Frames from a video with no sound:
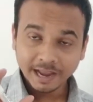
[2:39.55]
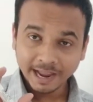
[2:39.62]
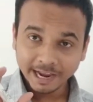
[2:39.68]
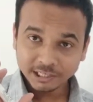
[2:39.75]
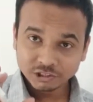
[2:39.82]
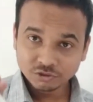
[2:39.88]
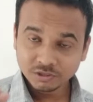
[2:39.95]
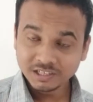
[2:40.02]

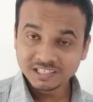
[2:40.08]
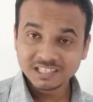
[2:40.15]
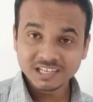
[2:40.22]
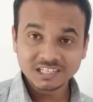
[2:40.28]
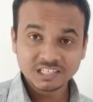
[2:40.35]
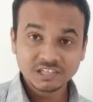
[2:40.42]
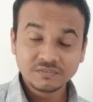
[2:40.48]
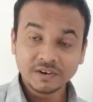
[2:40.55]
actually
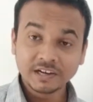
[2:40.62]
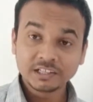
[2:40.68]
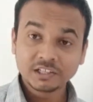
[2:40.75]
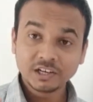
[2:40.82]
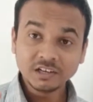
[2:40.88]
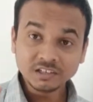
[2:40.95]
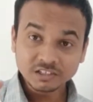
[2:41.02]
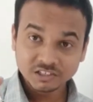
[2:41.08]
justifying
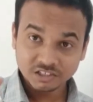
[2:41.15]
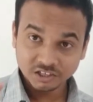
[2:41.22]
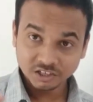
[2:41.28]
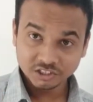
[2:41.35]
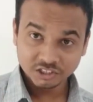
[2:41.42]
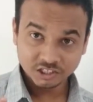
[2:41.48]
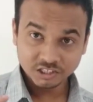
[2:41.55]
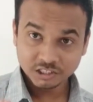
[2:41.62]
the
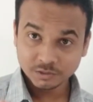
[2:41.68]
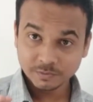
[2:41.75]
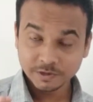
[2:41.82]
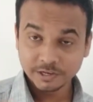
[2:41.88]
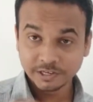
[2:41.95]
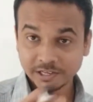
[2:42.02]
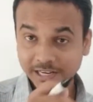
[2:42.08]
searcher's query.